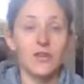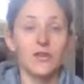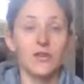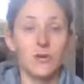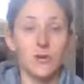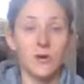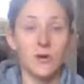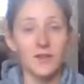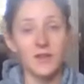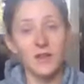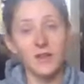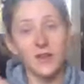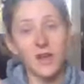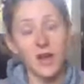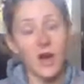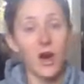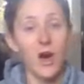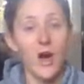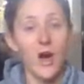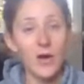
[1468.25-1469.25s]
doing the
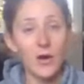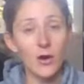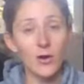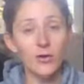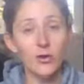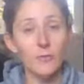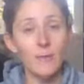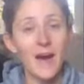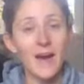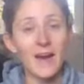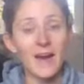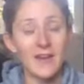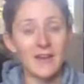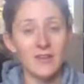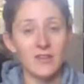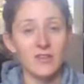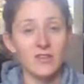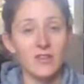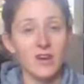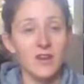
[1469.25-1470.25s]
lying on your back
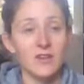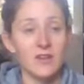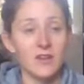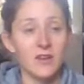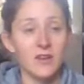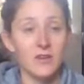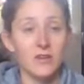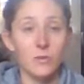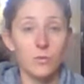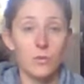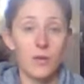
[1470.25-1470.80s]
exercises